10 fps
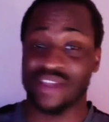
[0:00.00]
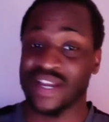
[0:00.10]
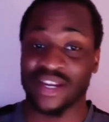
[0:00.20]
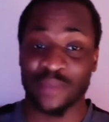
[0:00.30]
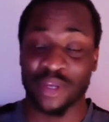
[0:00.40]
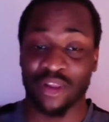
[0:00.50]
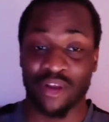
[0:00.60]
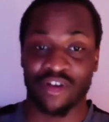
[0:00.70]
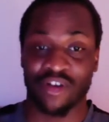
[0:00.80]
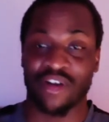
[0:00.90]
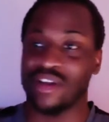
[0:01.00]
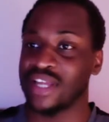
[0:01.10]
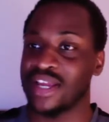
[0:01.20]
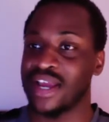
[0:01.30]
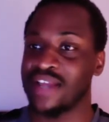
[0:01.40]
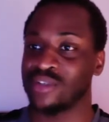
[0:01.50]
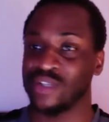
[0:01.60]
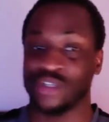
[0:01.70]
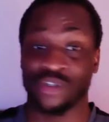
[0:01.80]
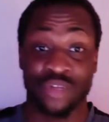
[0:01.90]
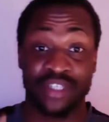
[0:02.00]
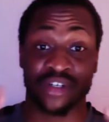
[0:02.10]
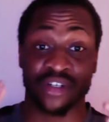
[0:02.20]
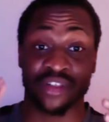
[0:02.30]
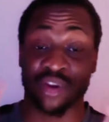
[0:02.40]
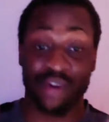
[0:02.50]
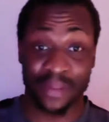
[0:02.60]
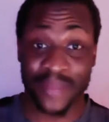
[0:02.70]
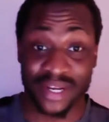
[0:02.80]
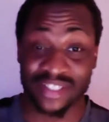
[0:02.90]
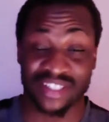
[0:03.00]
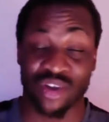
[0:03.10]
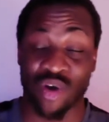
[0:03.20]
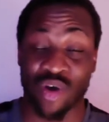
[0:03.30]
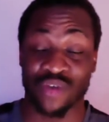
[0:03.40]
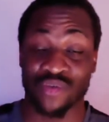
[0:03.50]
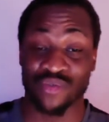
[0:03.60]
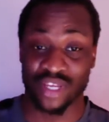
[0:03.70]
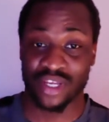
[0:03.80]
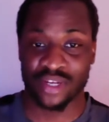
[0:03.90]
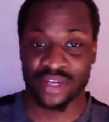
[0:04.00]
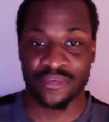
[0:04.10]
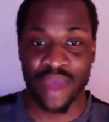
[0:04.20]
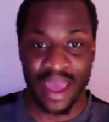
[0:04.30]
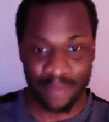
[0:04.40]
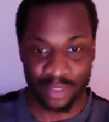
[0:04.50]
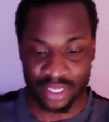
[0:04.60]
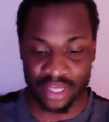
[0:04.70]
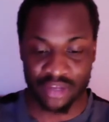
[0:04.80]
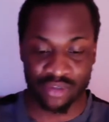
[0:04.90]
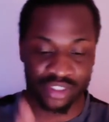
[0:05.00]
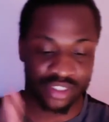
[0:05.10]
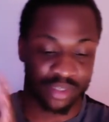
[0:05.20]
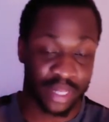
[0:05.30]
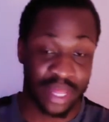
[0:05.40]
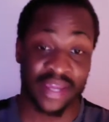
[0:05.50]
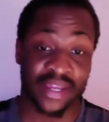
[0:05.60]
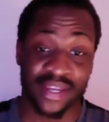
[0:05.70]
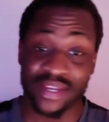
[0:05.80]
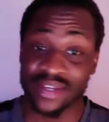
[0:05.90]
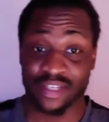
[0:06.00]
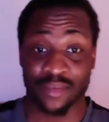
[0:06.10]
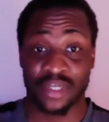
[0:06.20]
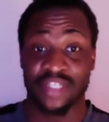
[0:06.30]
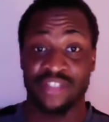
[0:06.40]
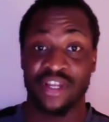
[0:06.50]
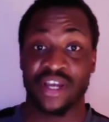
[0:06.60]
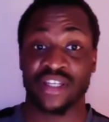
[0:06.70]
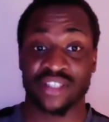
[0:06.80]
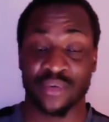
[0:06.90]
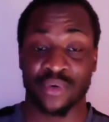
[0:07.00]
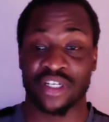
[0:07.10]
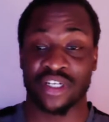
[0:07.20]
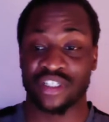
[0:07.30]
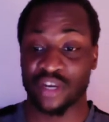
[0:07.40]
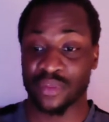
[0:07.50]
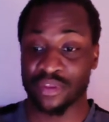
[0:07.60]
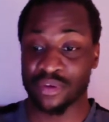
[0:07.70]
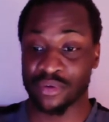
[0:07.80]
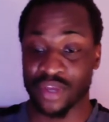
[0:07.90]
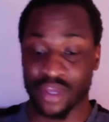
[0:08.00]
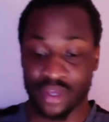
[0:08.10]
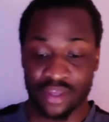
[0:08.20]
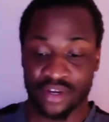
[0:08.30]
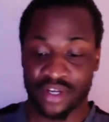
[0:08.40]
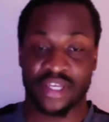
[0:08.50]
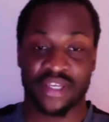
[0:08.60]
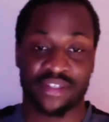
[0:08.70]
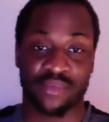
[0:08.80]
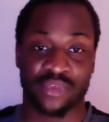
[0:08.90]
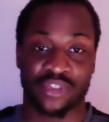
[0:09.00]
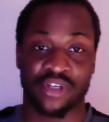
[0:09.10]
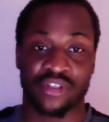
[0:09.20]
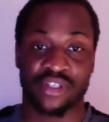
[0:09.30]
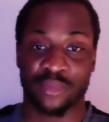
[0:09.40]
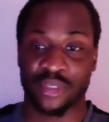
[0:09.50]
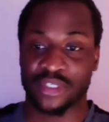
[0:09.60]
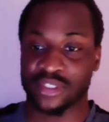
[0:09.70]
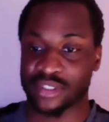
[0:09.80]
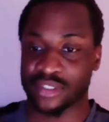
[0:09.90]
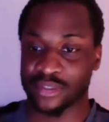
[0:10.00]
It's not going to be a long call today, guys. We're going to do these 30 minutes is all you need, and if you applicate, you just apply some of these nuggets that we're going to share with you, you're going to get some results in your business.